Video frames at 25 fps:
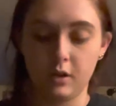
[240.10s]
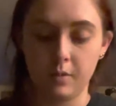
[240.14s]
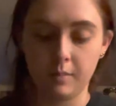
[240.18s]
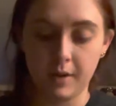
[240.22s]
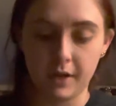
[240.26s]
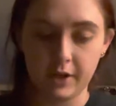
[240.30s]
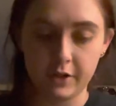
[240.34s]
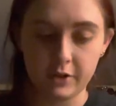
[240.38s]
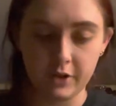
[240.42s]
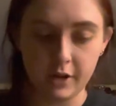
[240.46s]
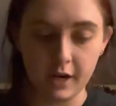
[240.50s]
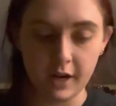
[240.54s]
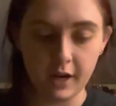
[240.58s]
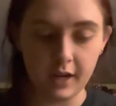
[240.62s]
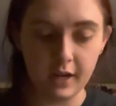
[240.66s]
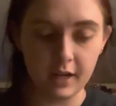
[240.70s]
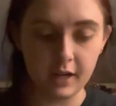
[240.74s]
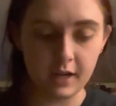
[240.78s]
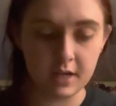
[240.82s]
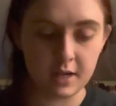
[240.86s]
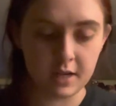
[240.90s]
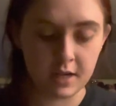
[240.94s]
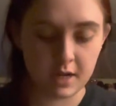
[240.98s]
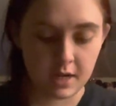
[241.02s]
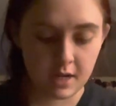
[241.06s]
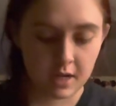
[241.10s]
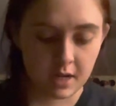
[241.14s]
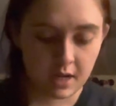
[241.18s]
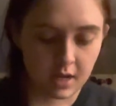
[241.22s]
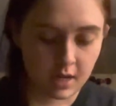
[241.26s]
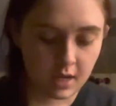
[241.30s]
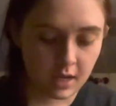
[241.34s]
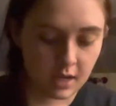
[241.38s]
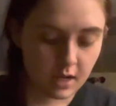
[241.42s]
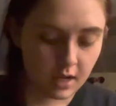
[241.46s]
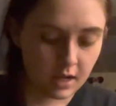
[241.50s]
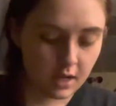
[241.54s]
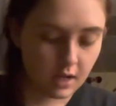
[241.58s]
the main drag.
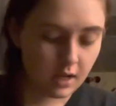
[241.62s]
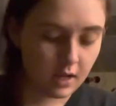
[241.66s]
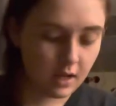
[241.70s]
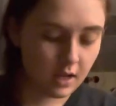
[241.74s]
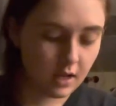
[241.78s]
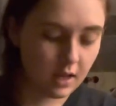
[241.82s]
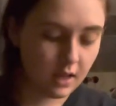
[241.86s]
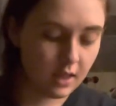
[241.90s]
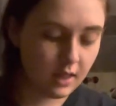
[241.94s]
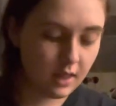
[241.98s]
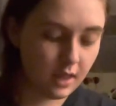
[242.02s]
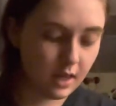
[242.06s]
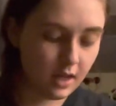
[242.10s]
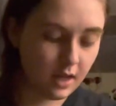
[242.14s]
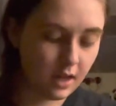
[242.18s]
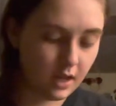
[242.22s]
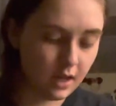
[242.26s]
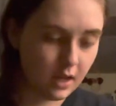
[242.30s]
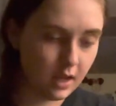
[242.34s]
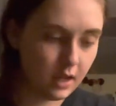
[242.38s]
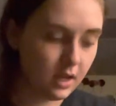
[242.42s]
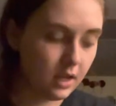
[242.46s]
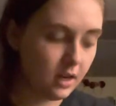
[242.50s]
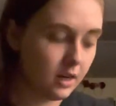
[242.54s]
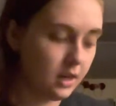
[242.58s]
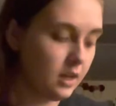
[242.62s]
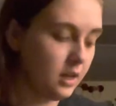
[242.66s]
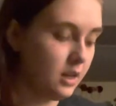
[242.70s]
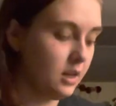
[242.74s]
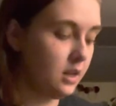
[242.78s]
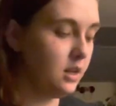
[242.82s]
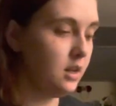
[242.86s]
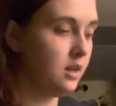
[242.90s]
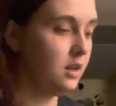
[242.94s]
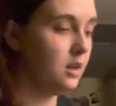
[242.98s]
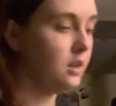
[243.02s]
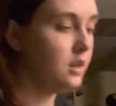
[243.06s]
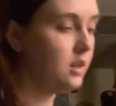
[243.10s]
And then
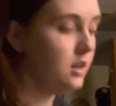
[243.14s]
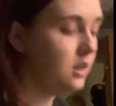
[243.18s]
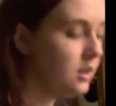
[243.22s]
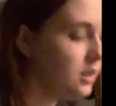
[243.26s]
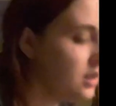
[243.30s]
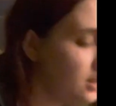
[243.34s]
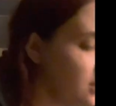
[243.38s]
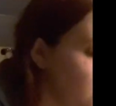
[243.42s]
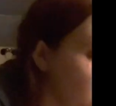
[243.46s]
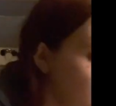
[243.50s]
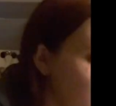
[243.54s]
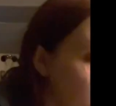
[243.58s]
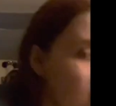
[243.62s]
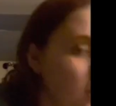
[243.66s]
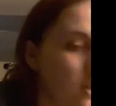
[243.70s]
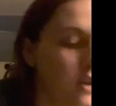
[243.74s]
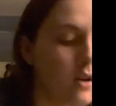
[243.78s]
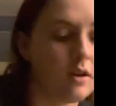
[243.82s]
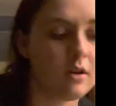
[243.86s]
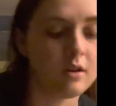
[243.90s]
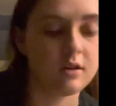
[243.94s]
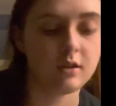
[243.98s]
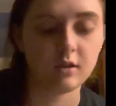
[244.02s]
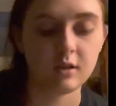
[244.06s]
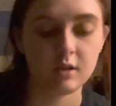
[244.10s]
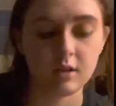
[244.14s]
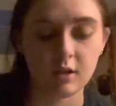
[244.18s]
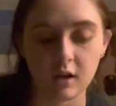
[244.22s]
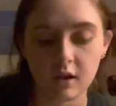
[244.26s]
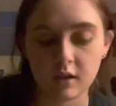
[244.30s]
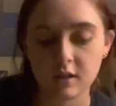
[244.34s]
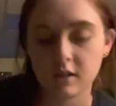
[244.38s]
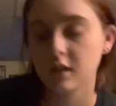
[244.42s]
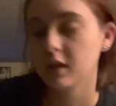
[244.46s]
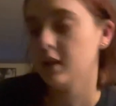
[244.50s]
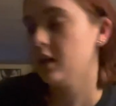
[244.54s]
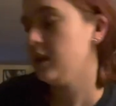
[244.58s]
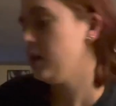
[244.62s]
Dawson